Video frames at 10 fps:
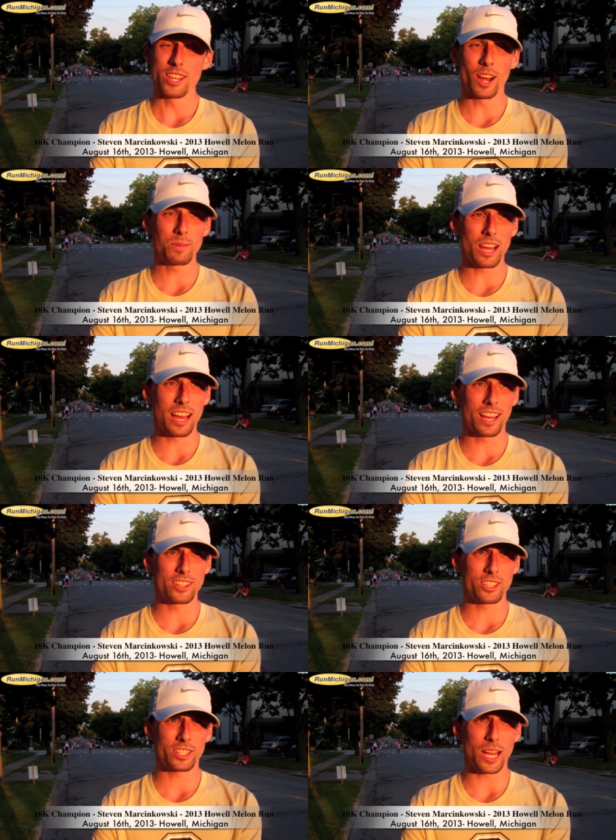No,
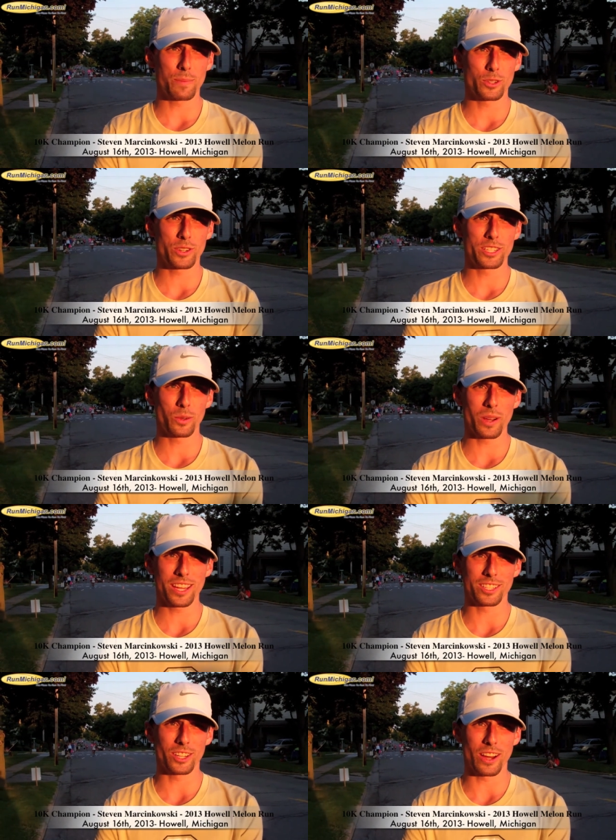uh, just a couple streets
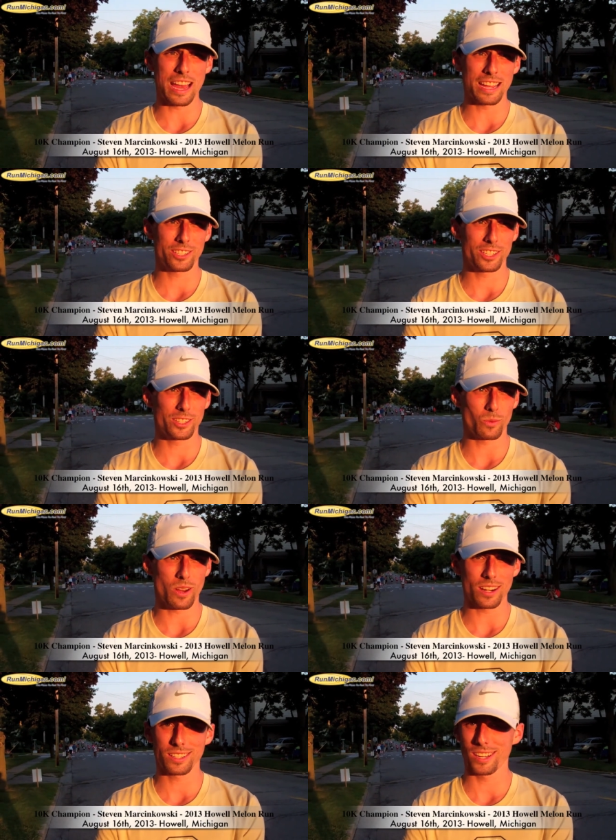away. So I actually just
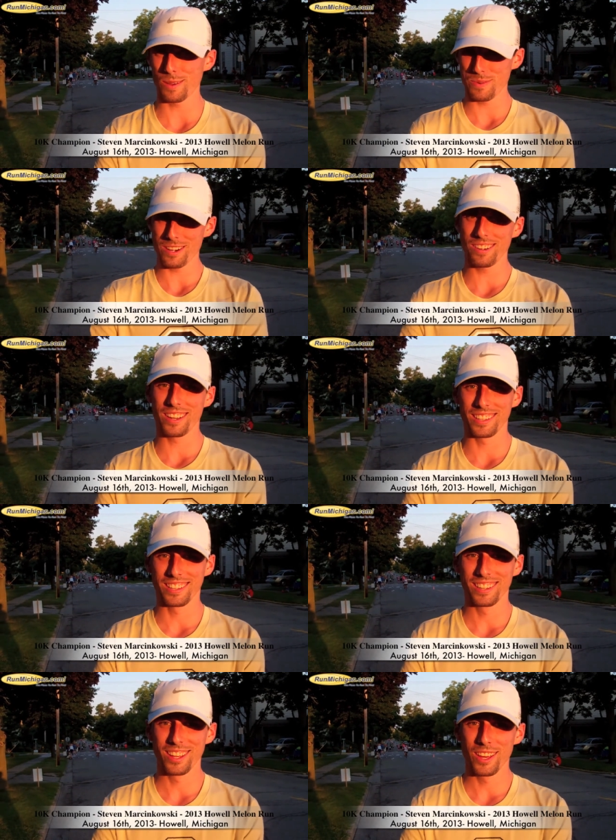walked on up here and
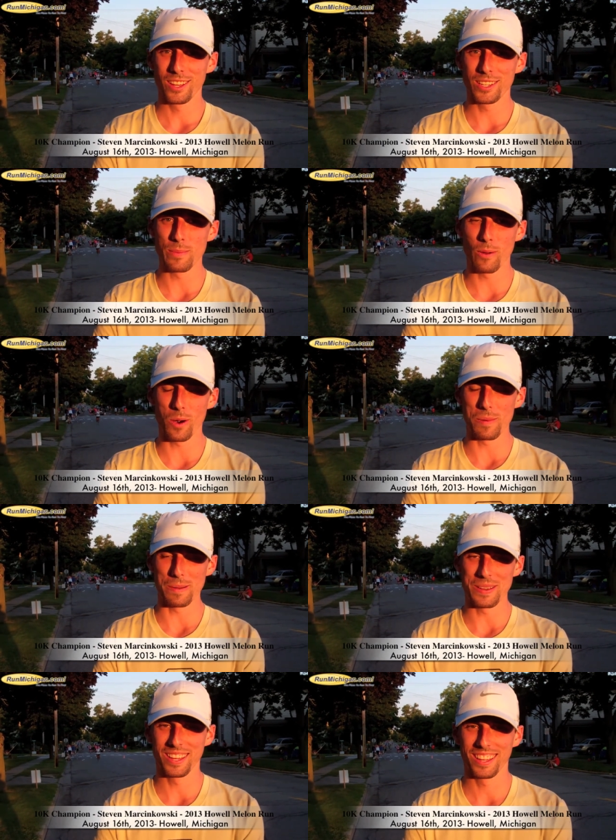did my warm up.